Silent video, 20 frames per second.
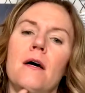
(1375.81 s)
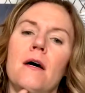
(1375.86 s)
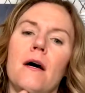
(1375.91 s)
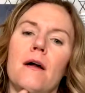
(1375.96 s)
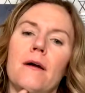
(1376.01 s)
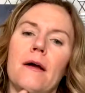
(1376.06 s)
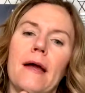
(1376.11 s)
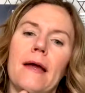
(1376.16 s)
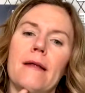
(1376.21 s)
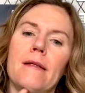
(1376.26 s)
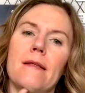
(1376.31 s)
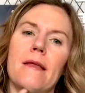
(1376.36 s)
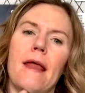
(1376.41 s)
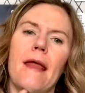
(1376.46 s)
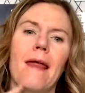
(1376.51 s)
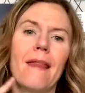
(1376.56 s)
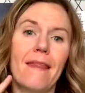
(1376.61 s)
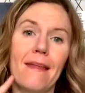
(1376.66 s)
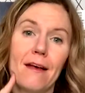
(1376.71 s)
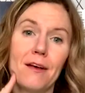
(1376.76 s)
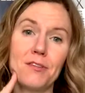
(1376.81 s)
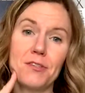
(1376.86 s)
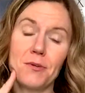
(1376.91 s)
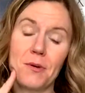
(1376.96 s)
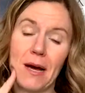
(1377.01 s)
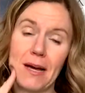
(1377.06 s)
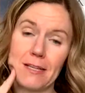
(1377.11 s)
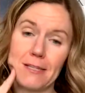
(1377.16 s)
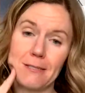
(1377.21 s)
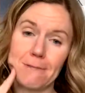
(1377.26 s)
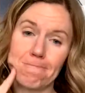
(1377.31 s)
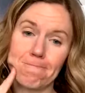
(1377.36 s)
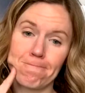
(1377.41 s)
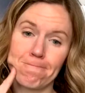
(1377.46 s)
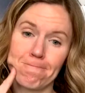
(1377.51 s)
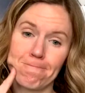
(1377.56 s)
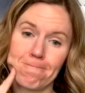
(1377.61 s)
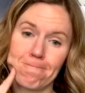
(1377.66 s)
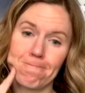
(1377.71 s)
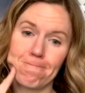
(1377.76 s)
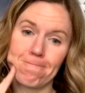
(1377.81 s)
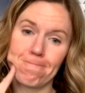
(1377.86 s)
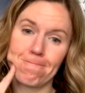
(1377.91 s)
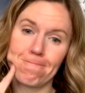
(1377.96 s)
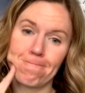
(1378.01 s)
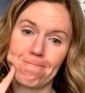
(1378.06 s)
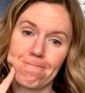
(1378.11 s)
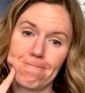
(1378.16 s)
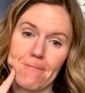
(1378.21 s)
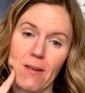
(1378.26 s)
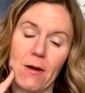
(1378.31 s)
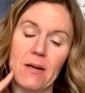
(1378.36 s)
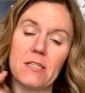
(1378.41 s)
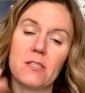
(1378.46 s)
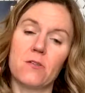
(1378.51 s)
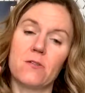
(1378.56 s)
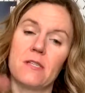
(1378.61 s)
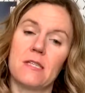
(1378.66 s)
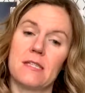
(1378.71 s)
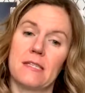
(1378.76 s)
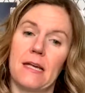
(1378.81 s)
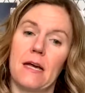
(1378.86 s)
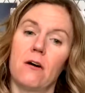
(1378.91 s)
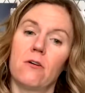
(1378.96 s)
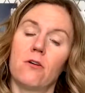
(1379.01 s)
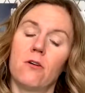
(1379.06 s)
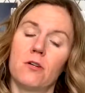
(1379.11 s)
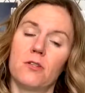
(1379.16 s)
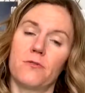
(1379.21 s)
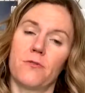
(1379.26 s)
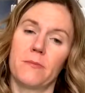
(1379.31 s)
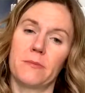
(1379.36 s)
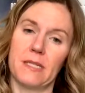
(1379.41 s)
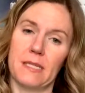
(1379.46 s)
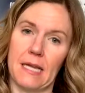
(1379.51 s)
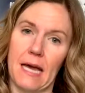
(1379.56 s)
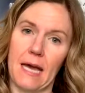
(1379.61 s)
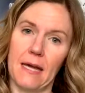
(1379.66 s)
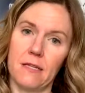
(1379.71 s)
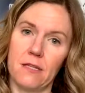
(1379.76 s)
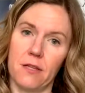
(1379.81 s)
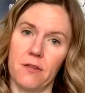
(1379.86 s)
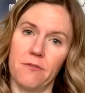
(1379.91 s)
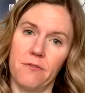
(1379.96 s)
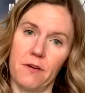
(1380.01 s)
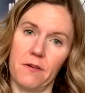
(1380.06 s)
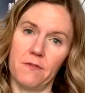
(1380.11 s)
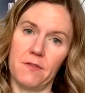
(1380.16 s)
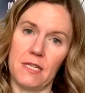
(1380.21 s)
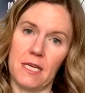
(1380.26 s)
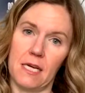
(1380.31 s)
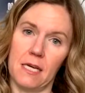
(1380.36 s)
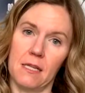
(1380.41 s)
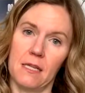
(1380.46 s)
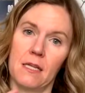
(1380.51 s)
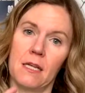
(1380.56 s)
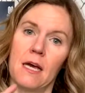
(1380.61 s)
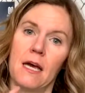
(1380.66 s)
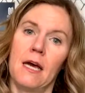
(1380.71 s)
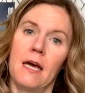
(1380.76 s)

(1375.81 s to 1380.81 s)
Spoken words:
All right, anything else, you guys? All right, so the sale goes from today until the 15th.